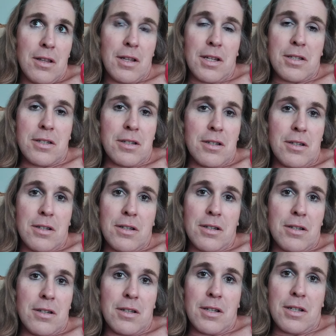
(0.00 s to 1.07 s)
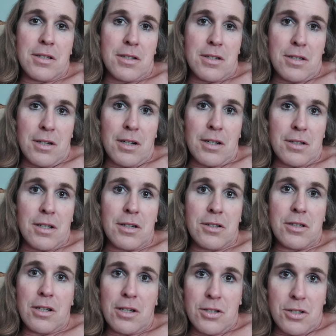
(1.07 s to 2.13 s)
That that sucked. I
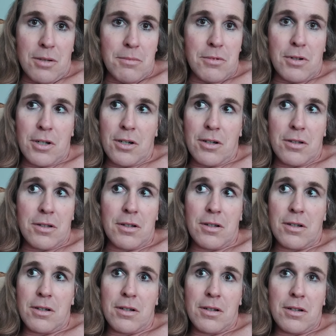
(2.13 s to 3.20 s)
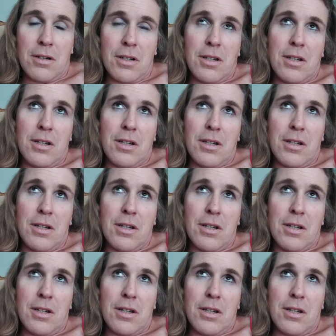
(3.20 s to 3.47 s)
should have jumped right on that.